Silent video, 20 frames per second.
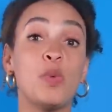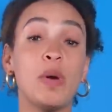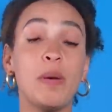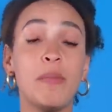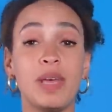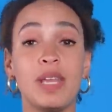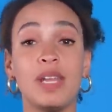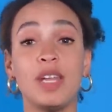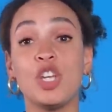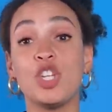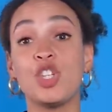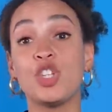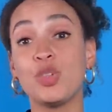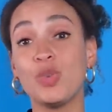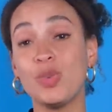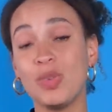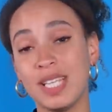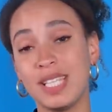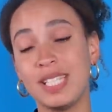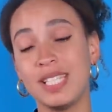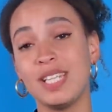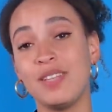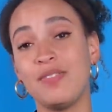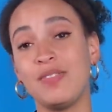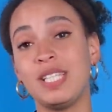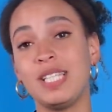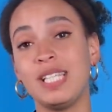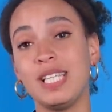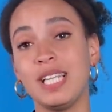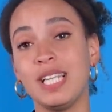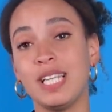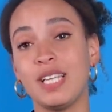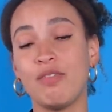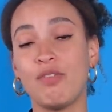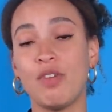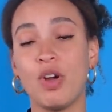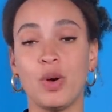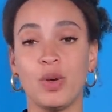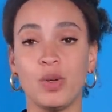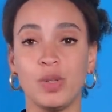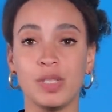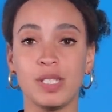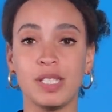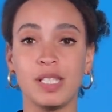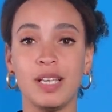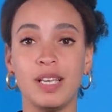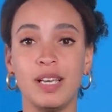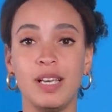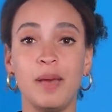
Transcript: women are shortlisted for senior roles,